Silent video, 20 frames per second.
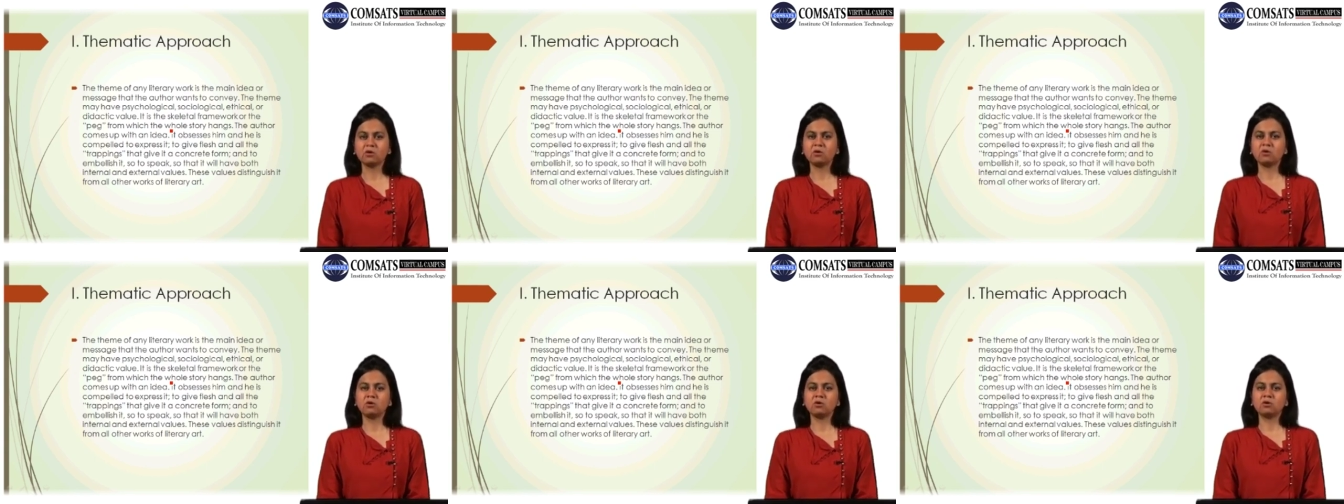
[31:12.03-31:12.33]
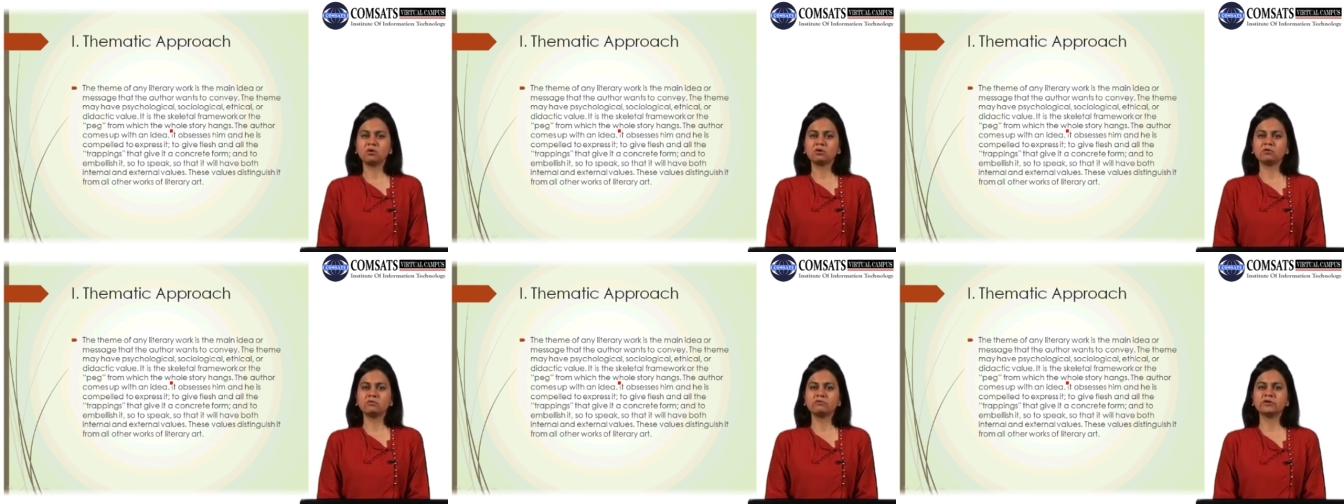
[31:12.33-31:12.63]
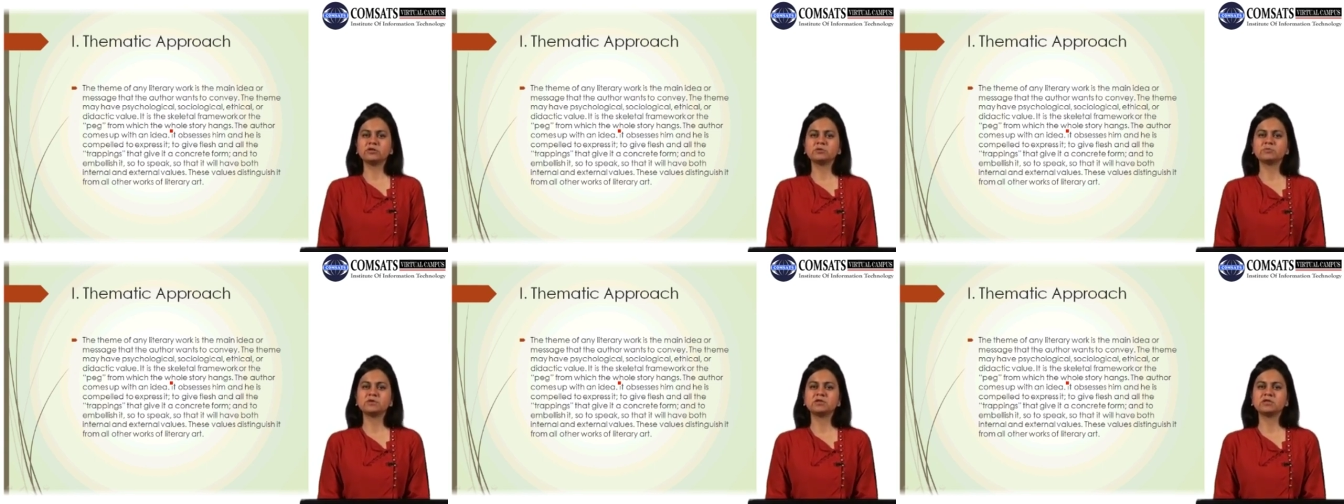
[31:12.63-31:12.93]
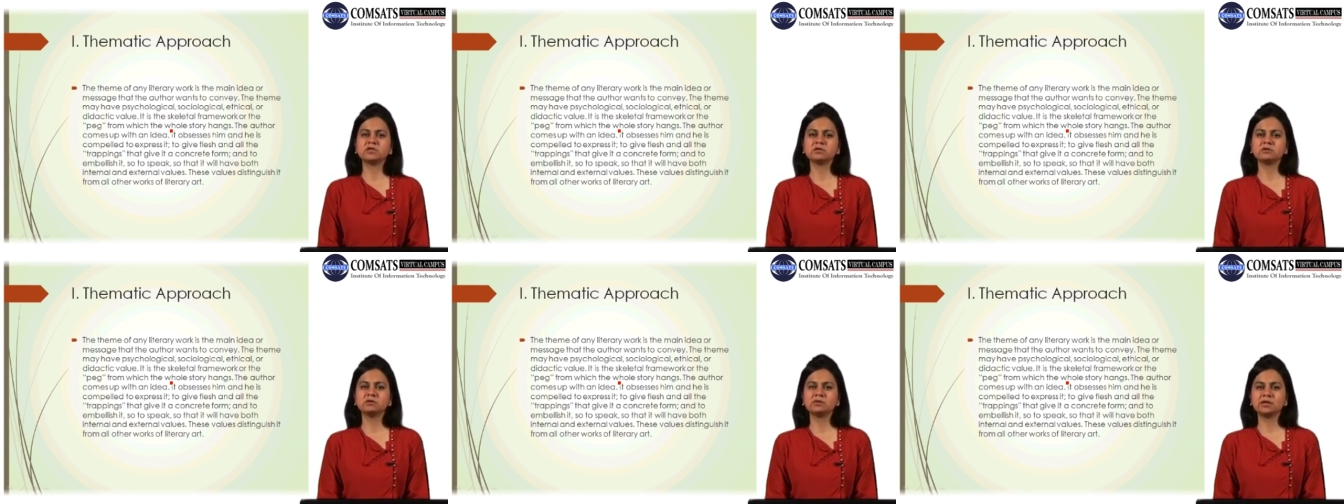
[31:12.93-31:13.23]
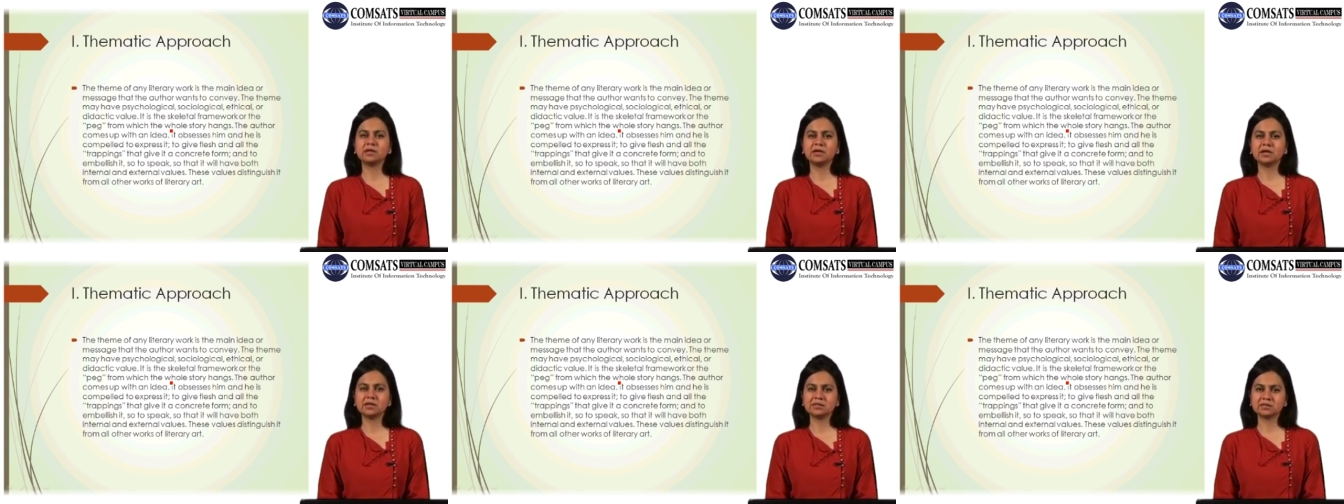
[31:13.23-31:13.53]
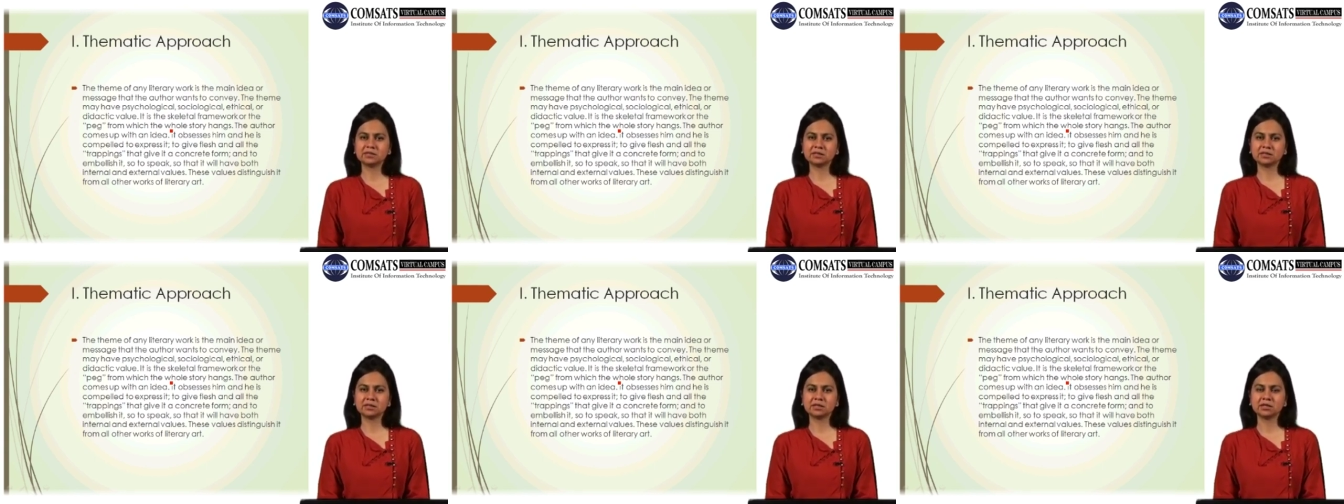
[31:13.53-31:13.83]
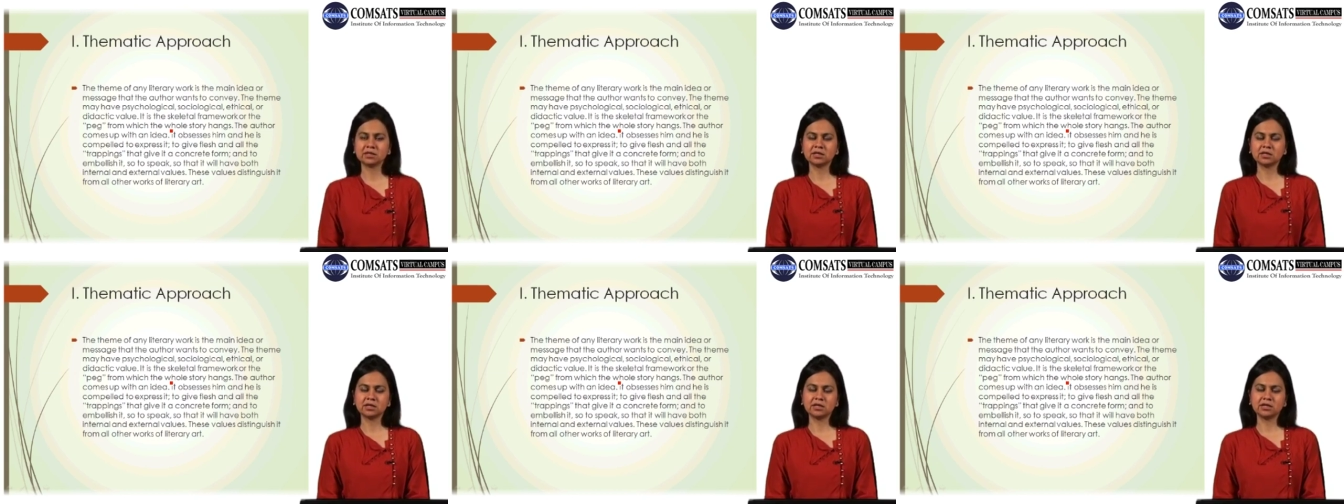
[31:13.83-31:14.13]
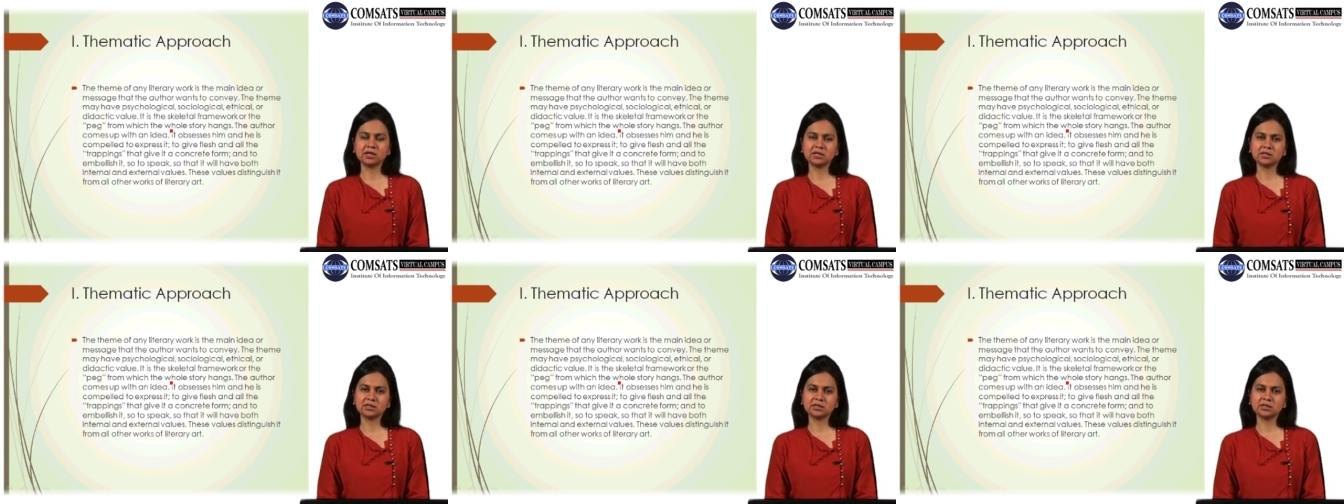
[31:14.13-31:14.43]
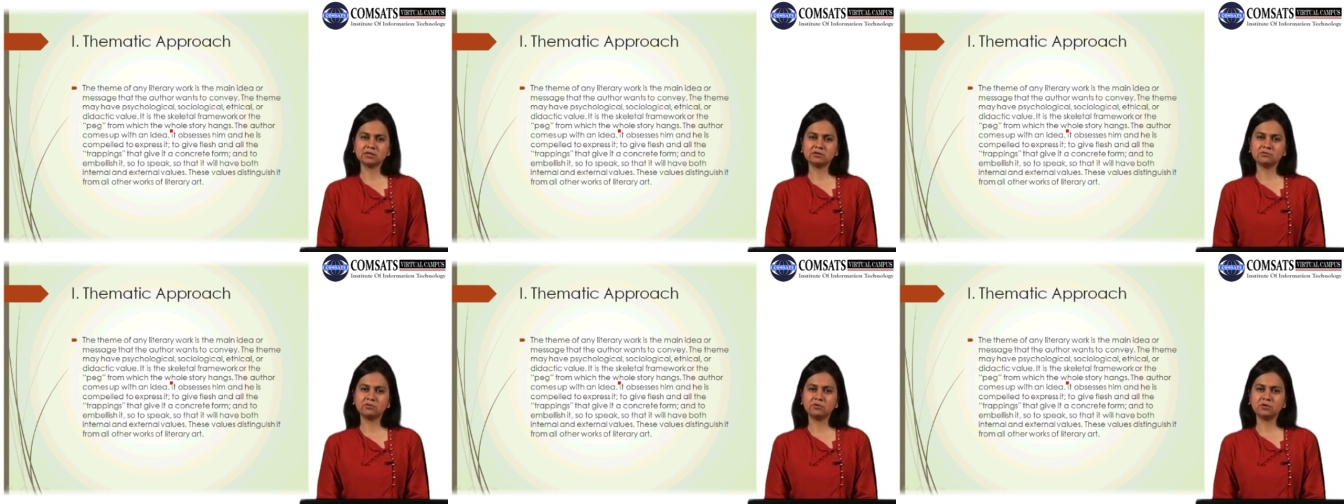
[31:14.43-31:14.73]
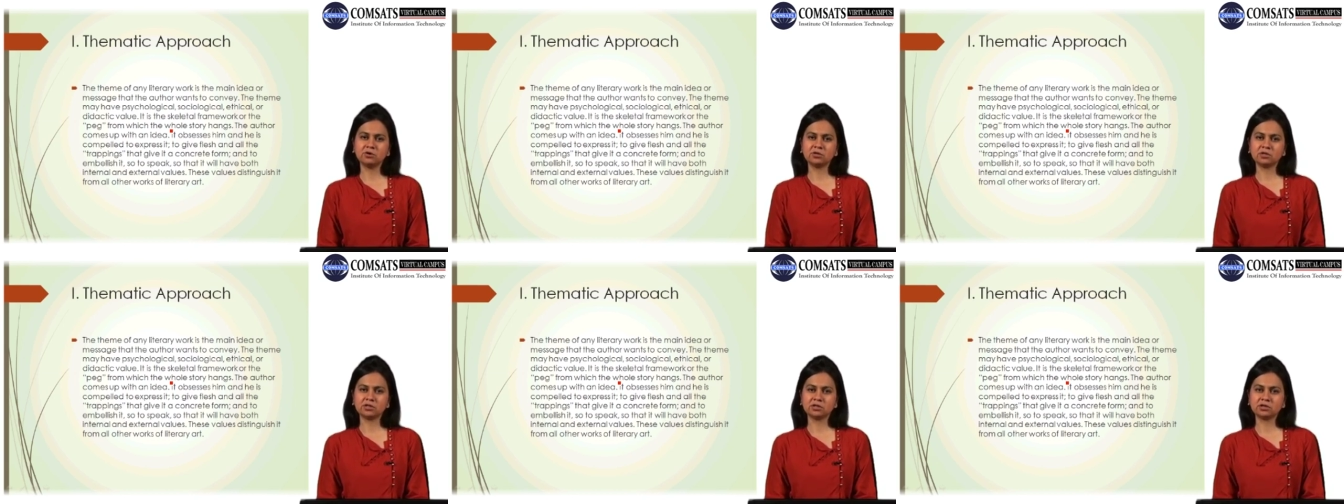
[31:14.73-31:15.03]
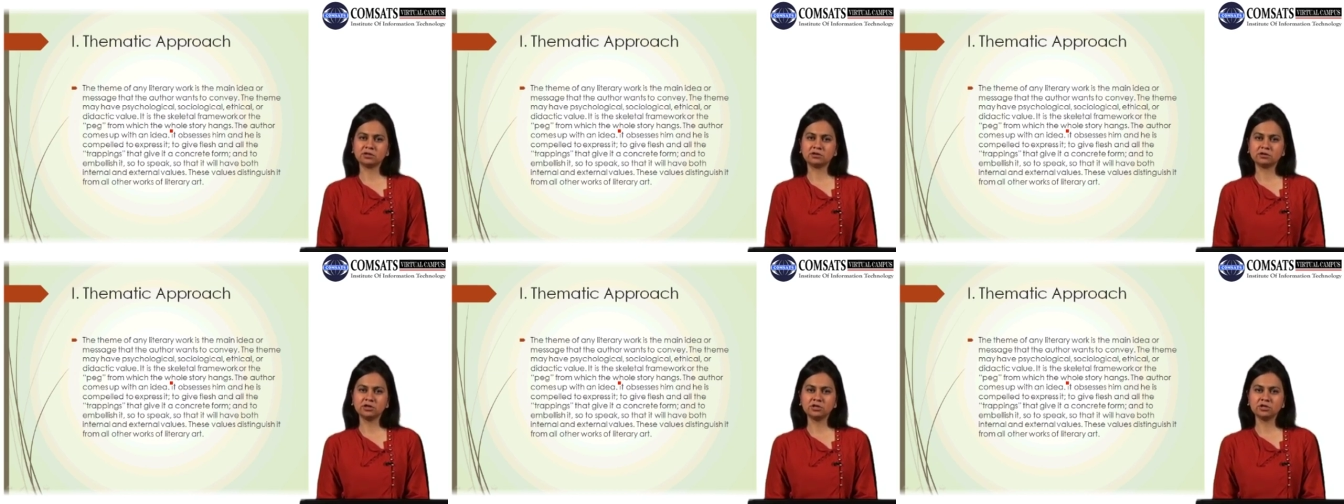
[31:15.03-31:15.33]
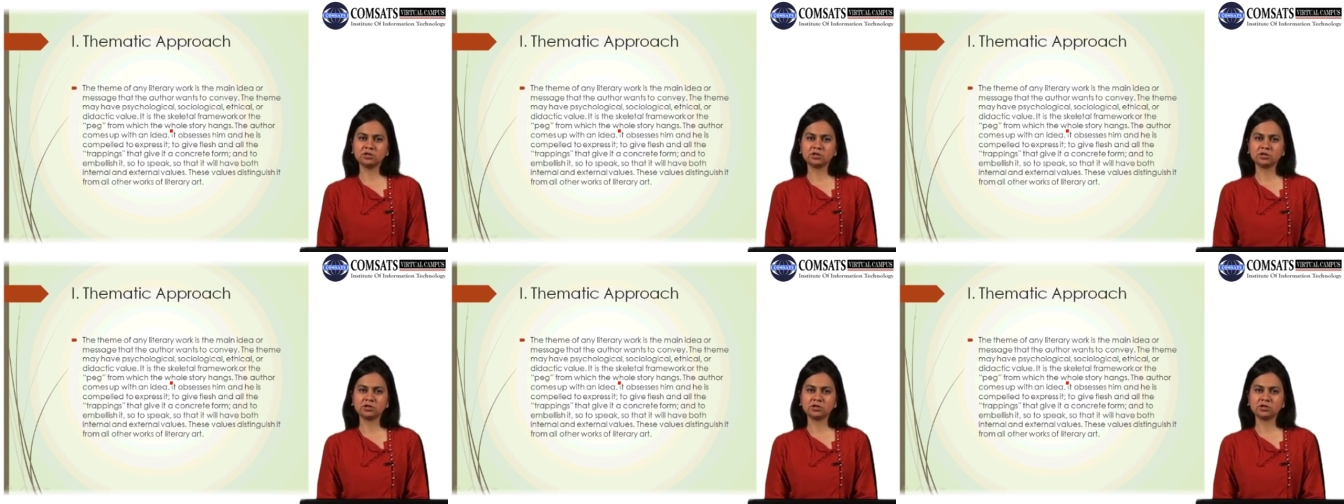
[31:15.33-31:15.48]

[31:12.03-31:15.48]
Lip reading: or which particular lesson does he want the